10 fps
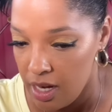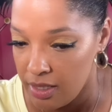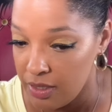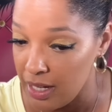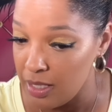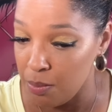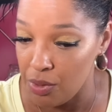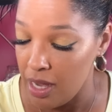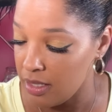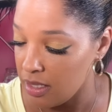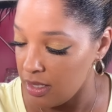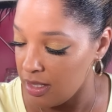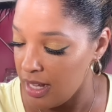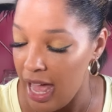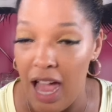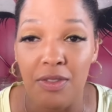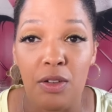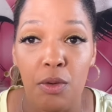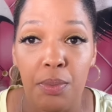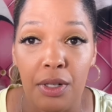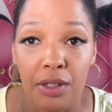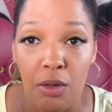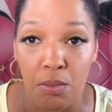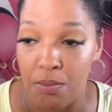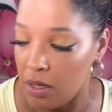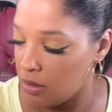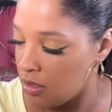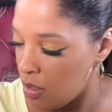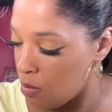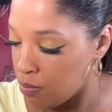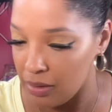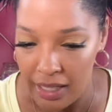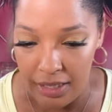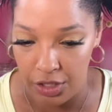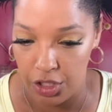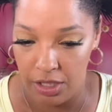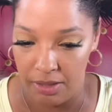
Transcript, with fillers: So that's bronzer. I haven't even put on a, you know, blush.